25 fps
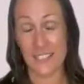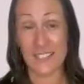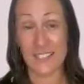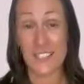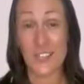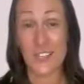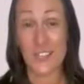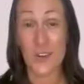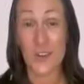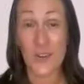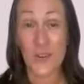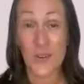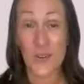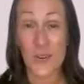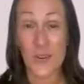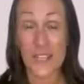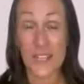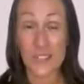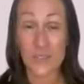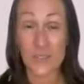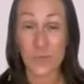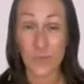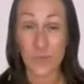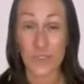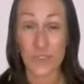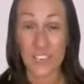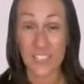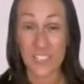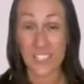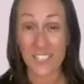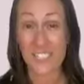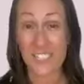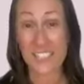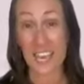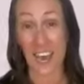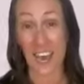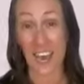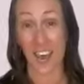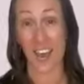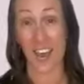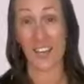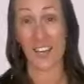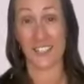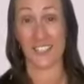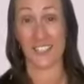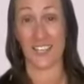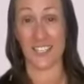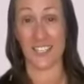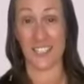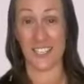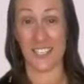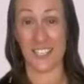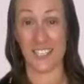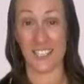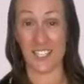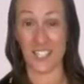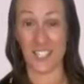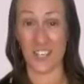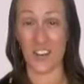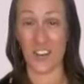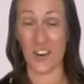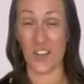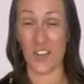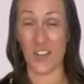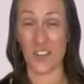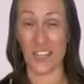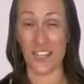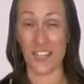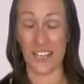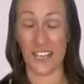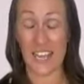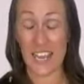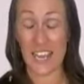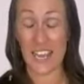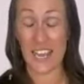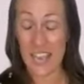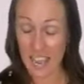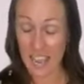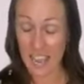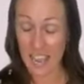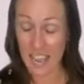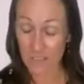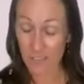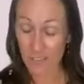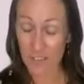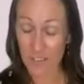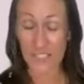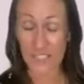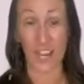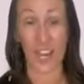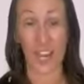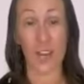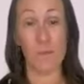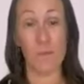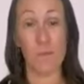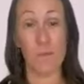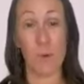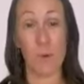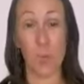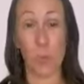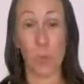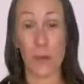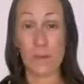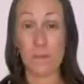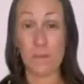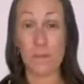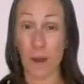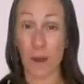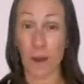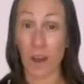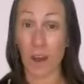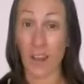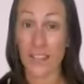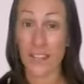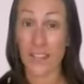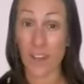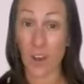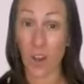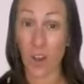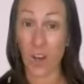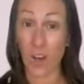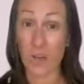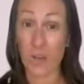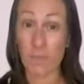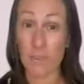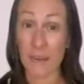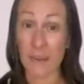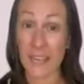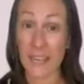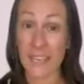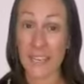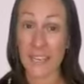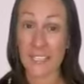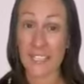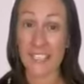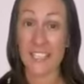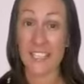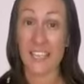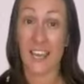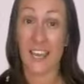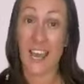So it's really heart-touching to know that every time we buy the Hope Blend,